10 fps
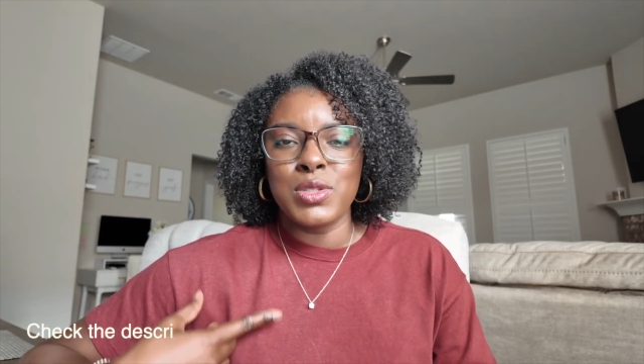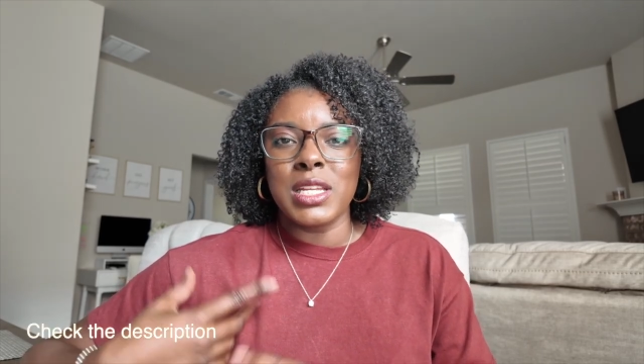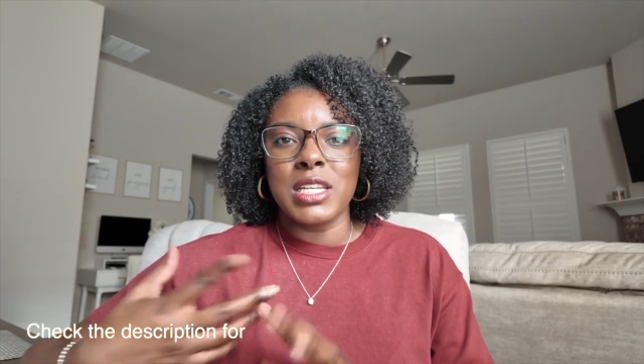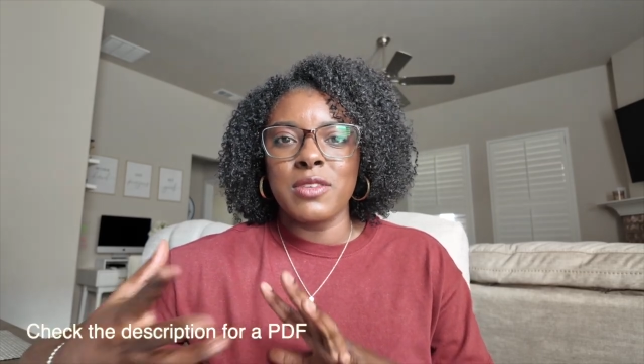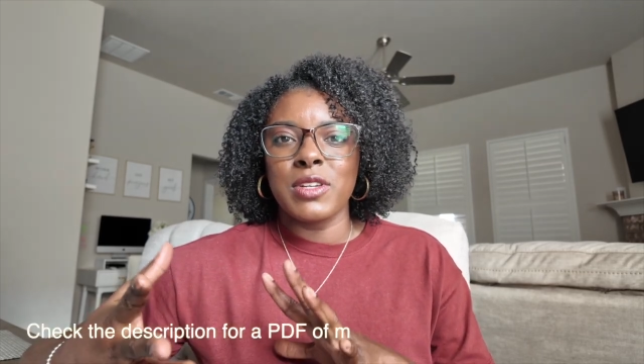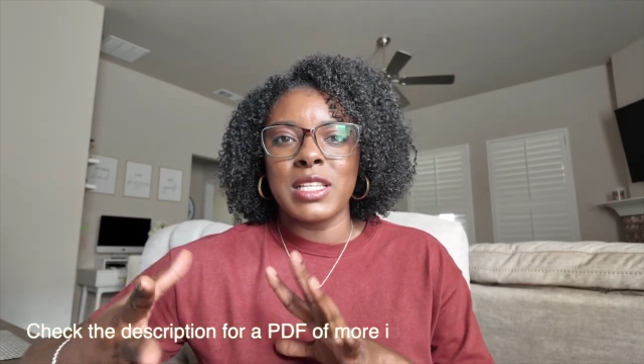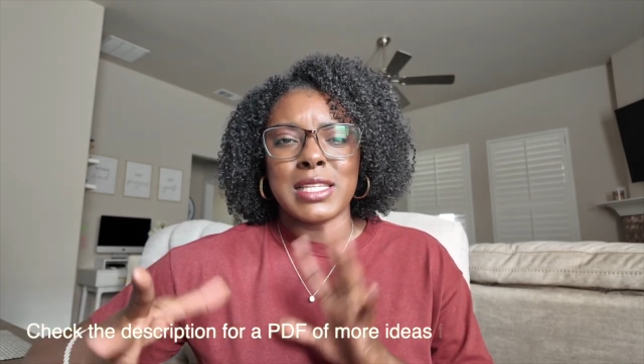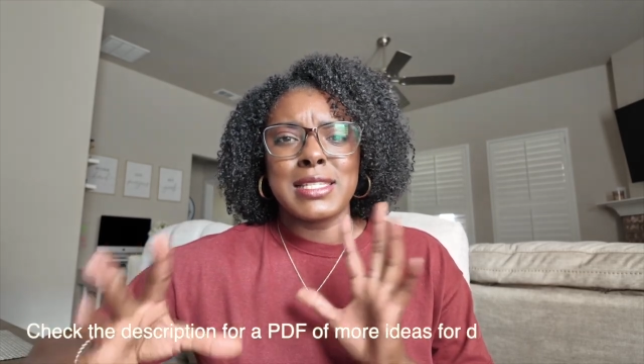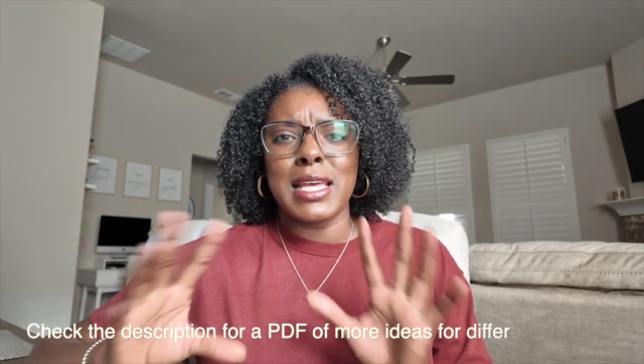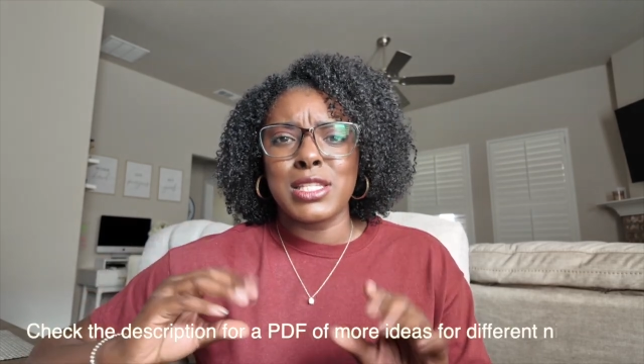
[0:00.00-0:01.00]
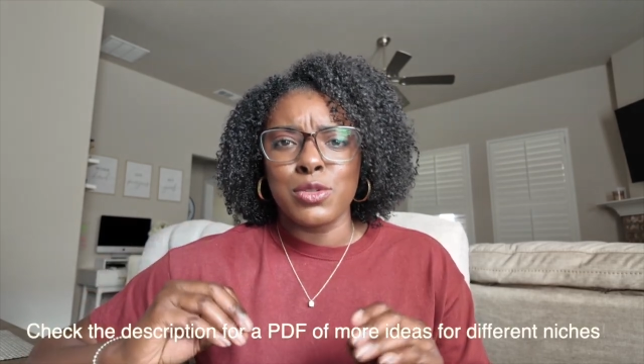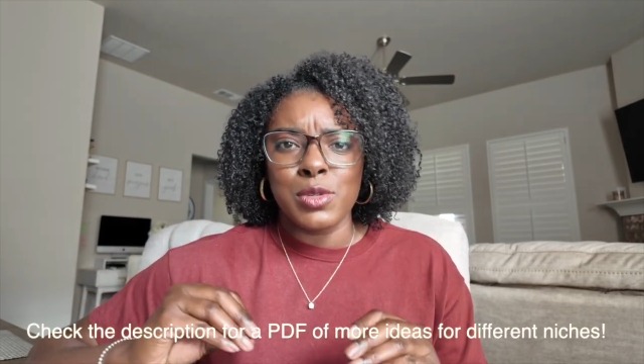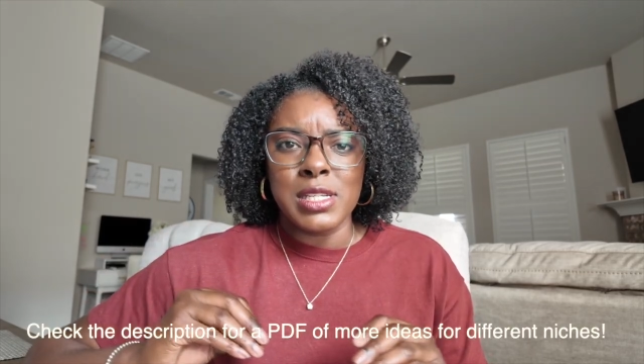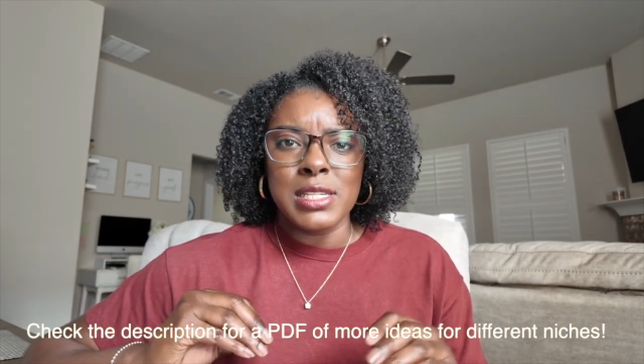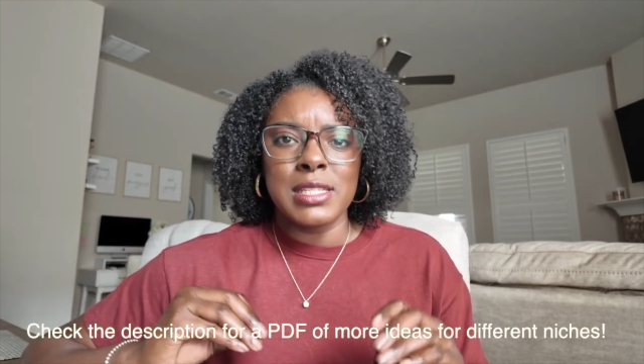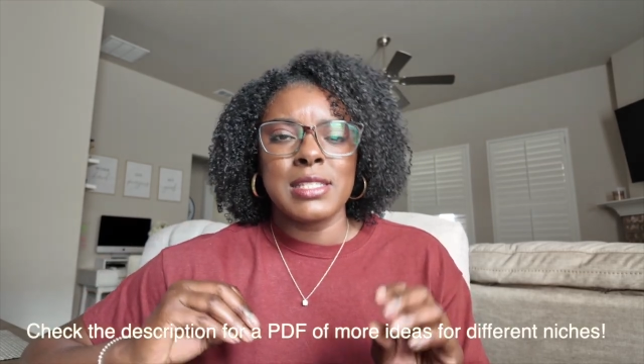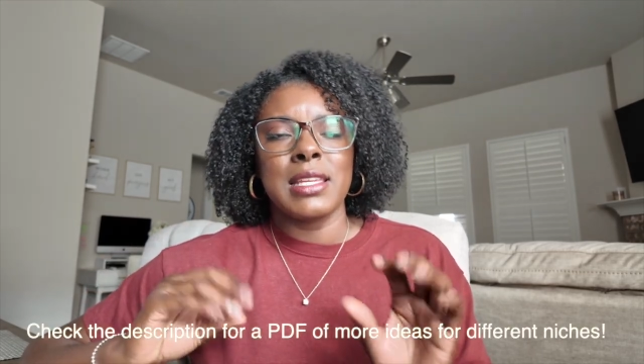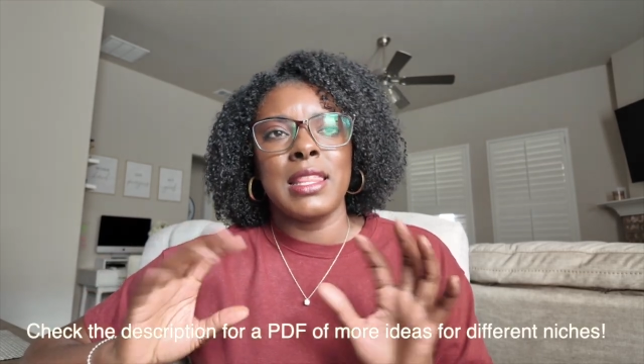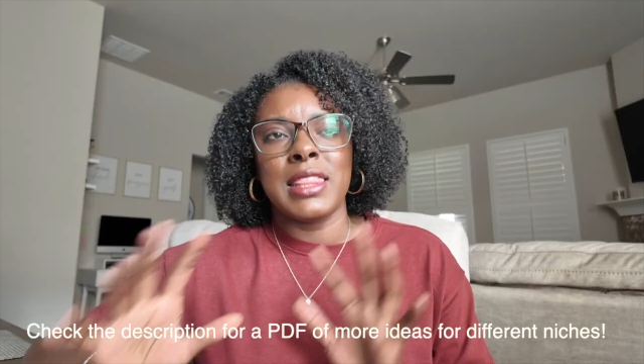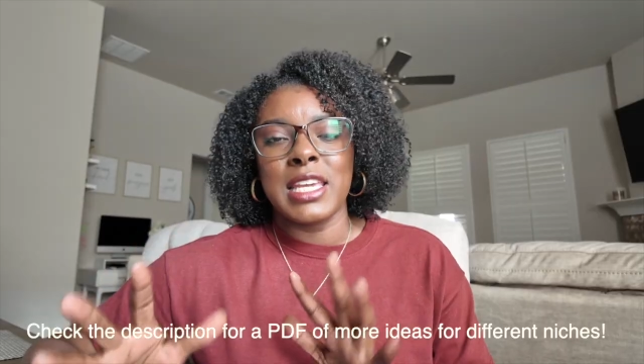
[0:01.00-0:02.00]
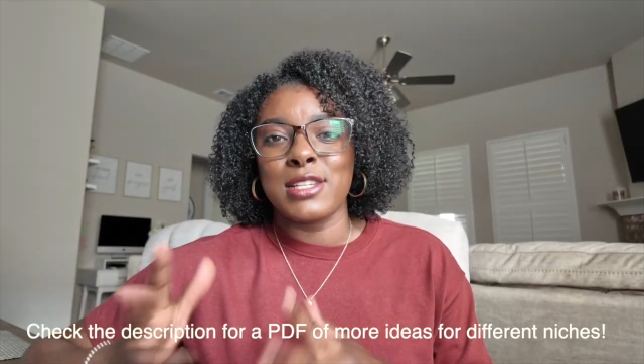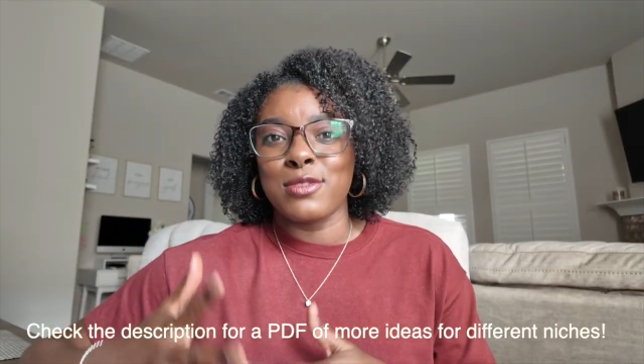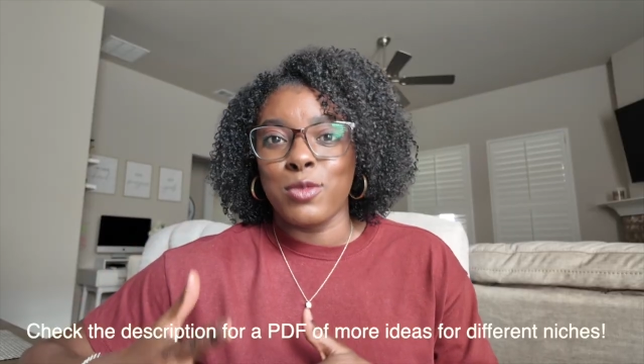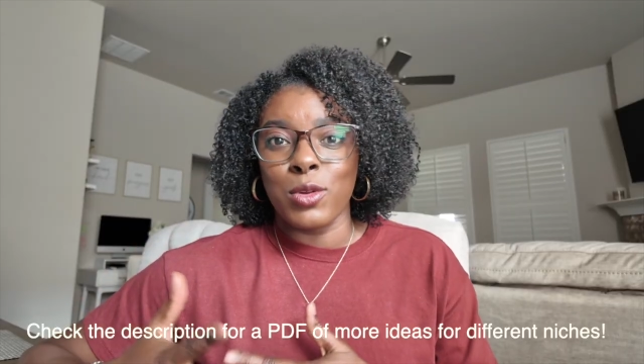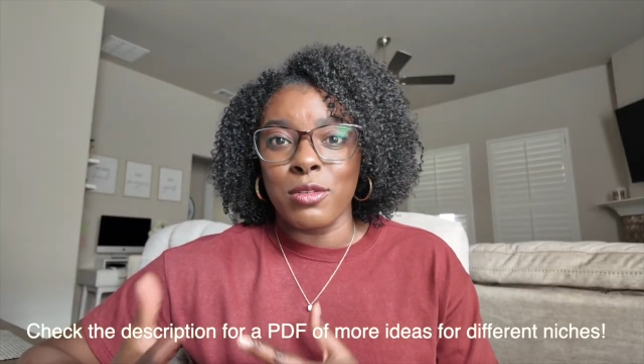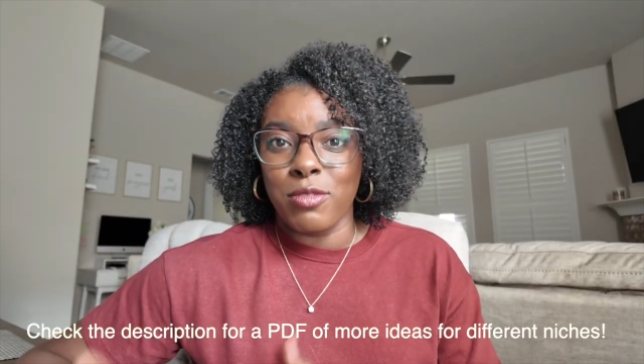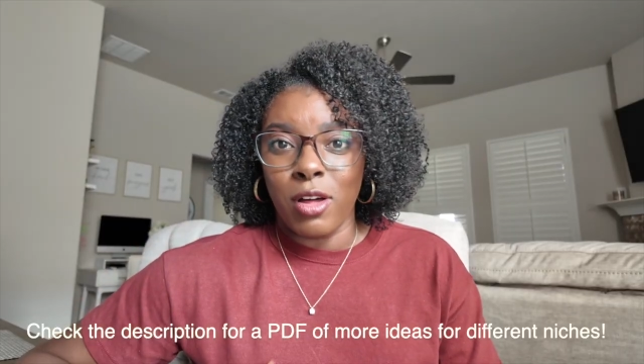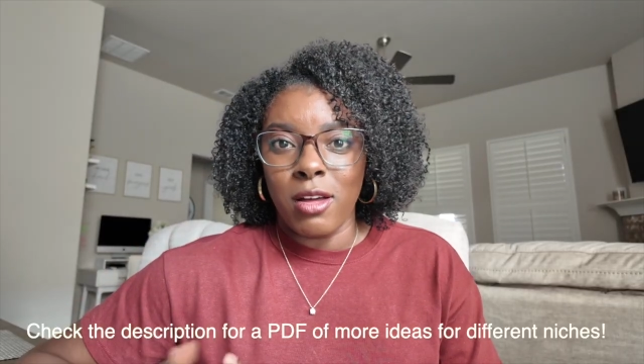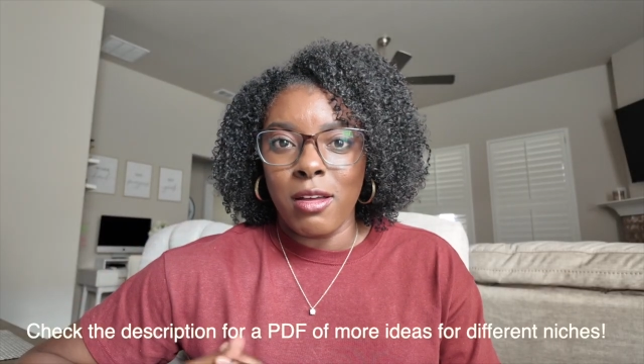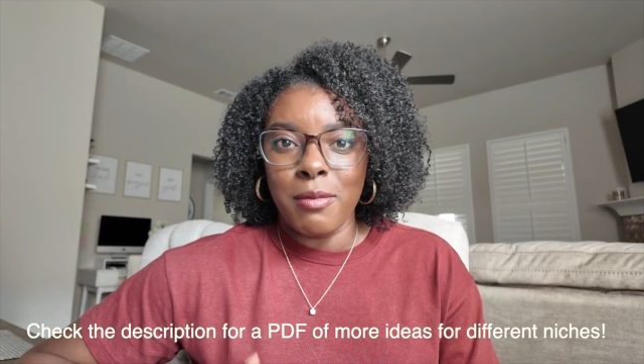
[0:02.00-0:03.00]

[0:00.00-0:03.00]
and different accessories and things for the fall.